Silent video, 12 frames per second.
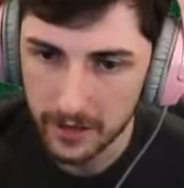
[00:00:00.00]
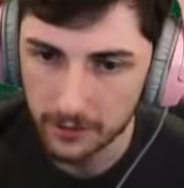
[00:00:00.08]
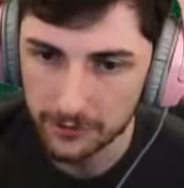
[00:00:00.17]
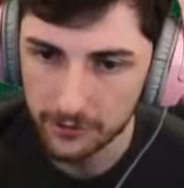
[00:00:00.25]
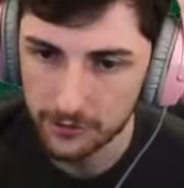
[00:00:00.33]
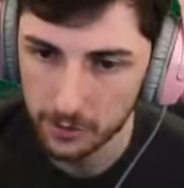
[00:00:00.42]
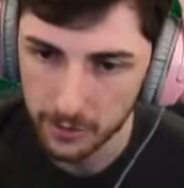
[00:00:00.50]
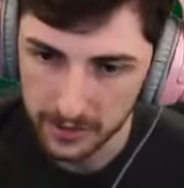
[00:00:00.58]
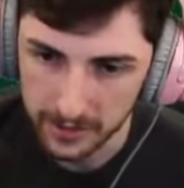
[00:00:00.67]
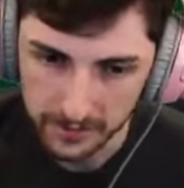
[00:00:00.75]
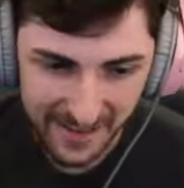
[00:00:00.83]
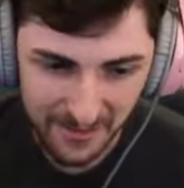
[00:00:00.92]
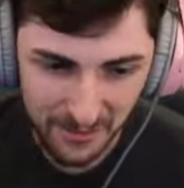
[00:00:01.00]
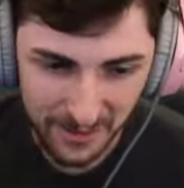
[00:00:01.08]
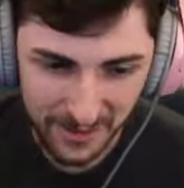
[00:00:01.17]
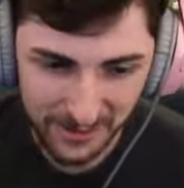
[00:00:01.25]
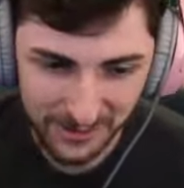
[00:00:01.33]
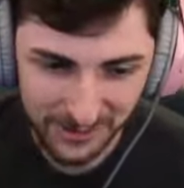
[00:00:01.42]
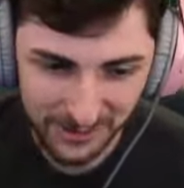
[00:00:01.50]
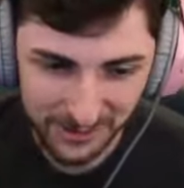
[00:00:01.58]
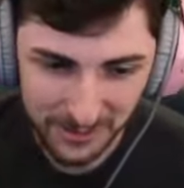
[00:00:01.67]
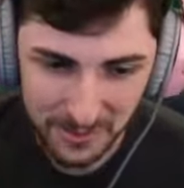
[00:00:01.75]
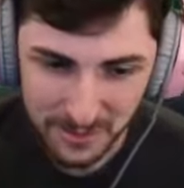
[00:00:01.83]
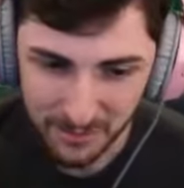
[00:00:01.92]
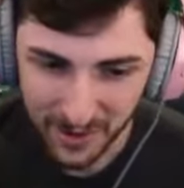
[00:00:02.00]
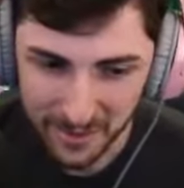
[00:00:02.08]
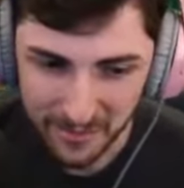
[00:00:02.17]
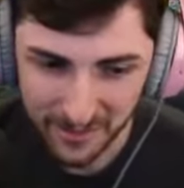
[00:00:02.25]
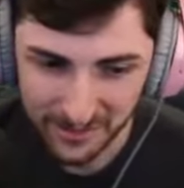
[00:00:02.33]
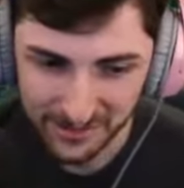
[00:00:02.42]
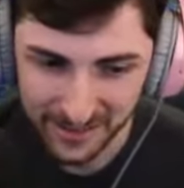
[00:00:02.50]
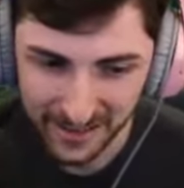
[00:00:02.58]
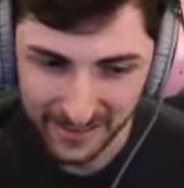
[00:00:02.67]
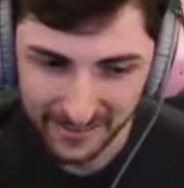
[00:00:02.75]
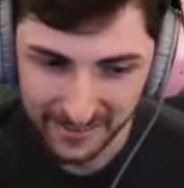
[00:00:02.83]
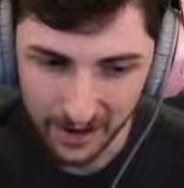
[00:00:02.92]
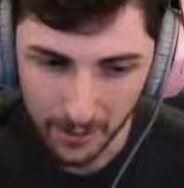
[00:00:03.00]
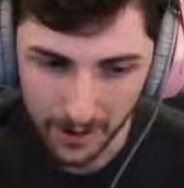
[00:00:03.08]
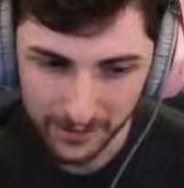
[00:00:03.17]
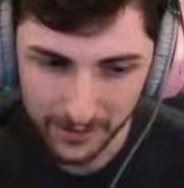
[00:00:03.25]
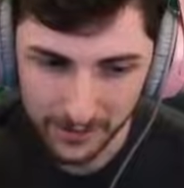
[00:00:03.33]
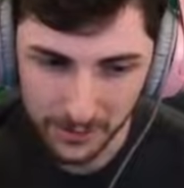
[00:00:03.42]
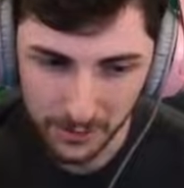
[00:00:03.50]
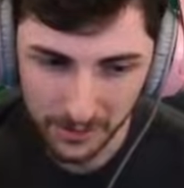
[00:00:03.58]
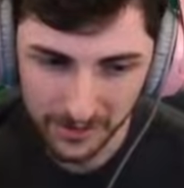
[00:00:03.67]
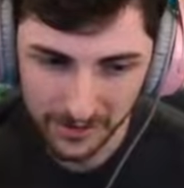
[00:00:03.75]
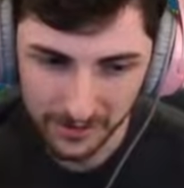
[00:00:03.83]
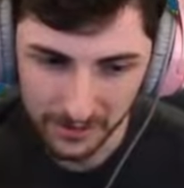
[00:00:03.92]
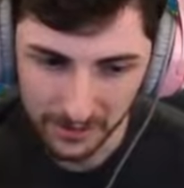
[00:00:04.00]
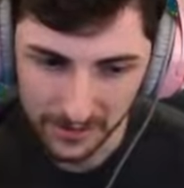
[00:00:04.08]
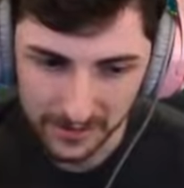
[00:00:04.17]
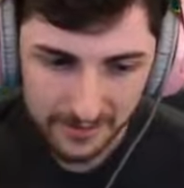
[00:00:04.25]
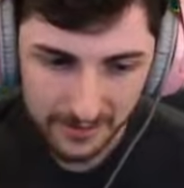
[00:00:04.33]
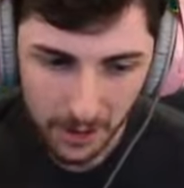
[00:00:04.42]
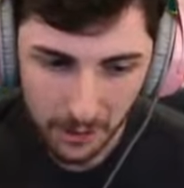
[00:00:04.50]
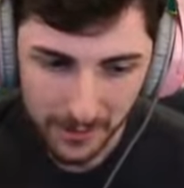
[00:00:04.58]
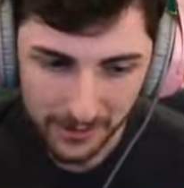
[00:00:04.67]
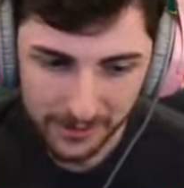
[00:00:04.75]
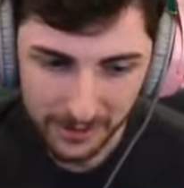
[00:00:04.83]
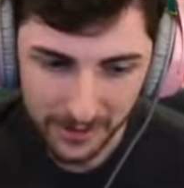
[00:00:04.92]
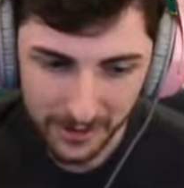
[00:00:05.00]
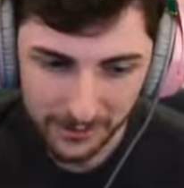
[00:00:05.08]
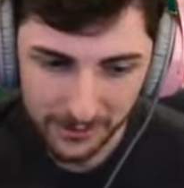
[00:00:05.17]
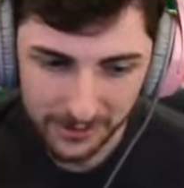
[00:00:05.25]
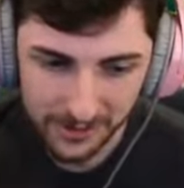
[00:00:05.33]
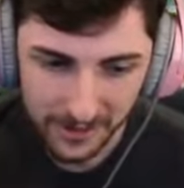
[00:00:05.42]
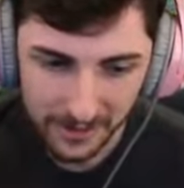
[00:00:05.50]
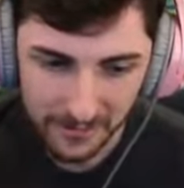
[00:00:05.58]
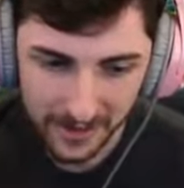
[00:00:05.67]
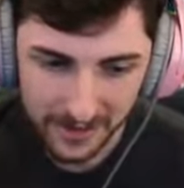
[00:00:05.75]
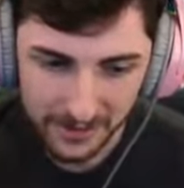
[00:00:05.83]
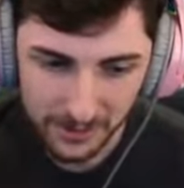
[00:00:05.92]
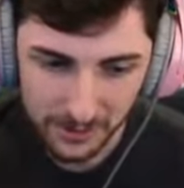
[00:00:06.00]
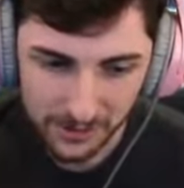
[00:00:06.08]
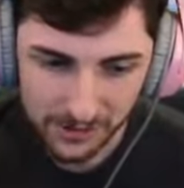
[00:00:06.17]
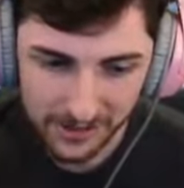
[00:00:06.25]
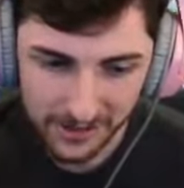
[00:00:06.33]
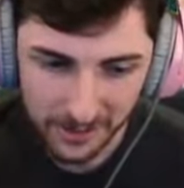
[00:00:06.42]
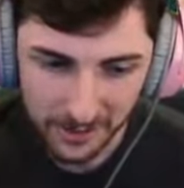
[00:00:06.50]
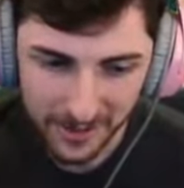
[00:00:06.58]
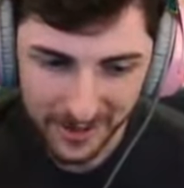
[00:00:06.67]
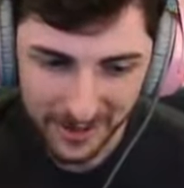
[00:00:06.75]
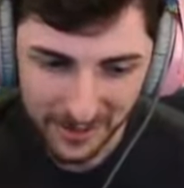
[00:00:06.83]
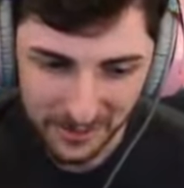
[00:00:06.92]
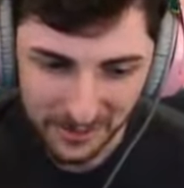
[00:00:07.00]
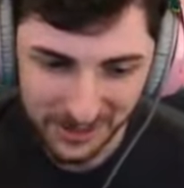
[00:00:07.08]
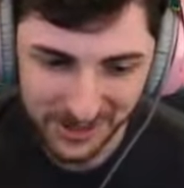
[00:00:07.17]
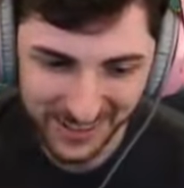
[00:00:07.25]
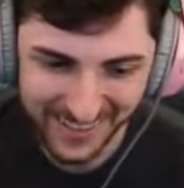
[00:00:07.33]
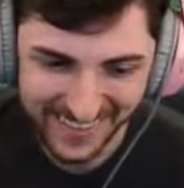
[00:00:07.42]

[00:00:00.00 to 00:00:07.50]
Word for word: else is doing it? Everyone else is assuming primaries got it. Oh, I thought you were gonna do it. Nope, that's someone else's job. I ain't doing shit. Hope that helps.